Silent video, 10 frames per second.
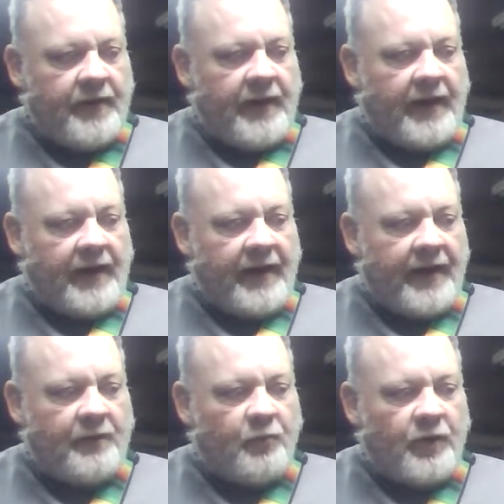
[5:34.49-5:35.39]
And I
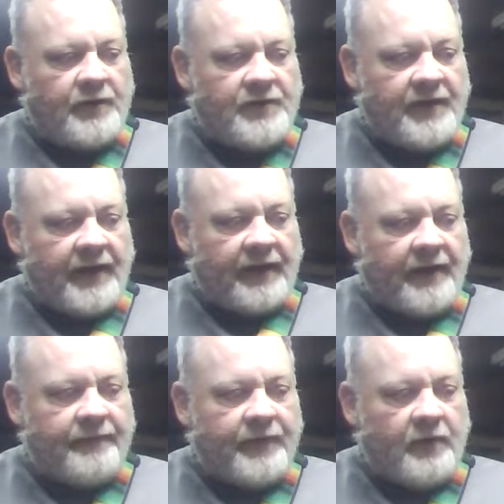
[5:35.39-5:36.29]
had one set
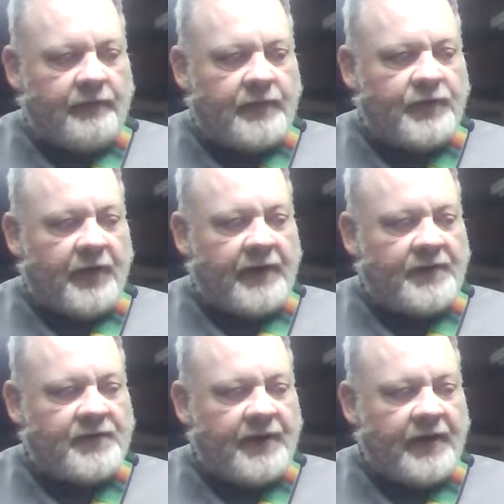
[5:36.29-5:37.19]
left over, so I
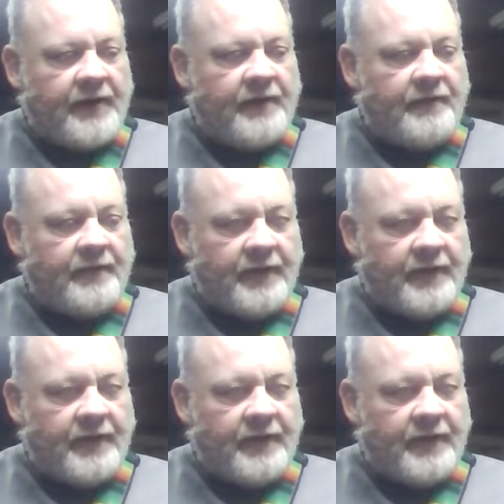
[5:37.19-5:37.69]
decided